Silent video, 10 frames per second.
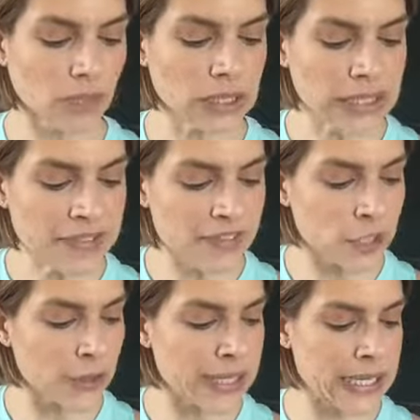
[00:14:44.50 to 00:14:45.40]
leafy
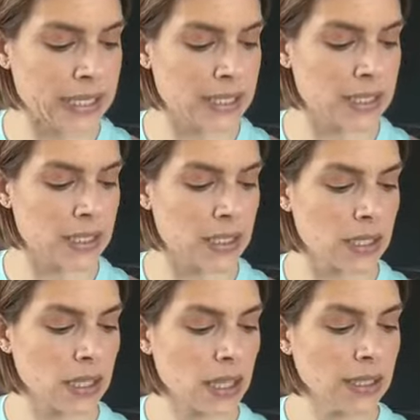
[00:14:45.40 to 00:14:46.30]
greens,
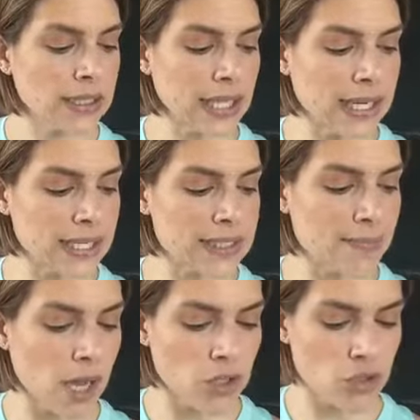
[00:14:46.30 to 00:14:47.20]
lettuce,
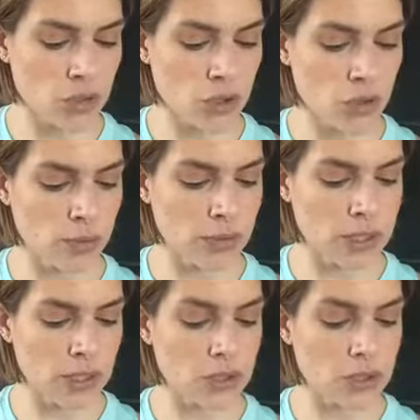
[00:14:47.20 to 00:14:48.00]
mushrooms,